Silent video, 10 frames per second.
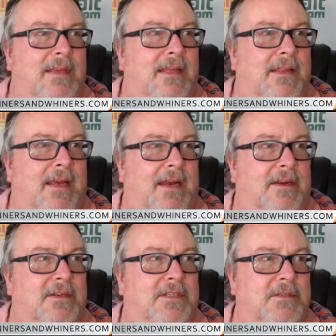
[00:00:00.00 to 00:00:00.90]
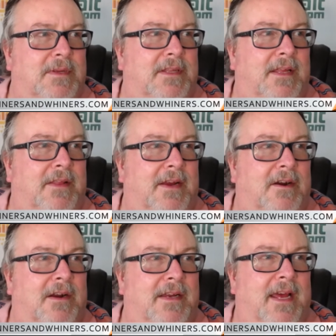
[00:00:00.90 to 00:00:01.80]
they are, excuse me, and they
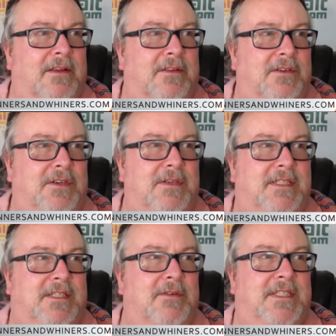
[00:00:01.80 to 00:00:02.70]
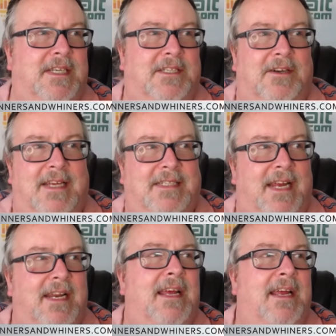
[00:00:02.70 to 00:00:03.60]
are yeah two and two and six their last
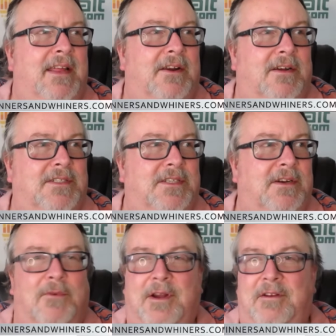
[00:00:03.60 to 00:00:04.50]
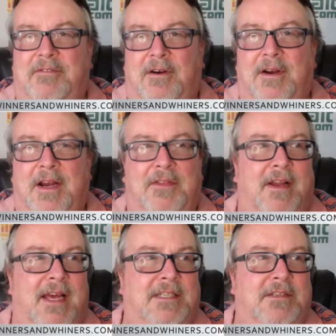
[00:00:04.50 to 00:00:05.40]
eight they're also one and four in their
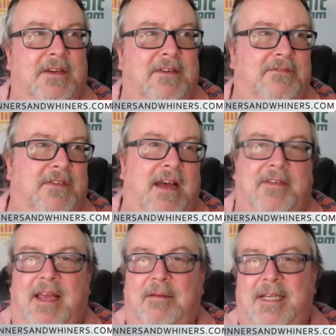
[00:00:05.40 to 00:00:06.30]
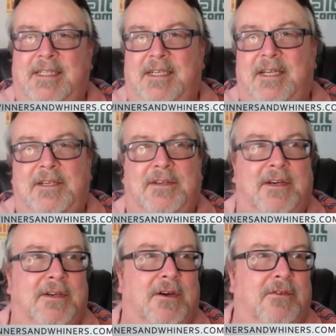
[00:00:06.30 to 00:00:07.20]
last five games as an
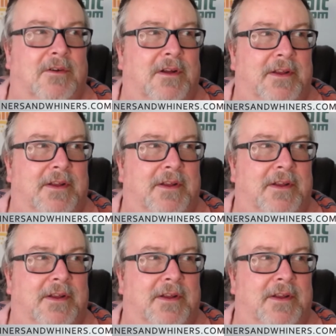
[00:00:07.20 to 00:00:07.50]
underdog overall.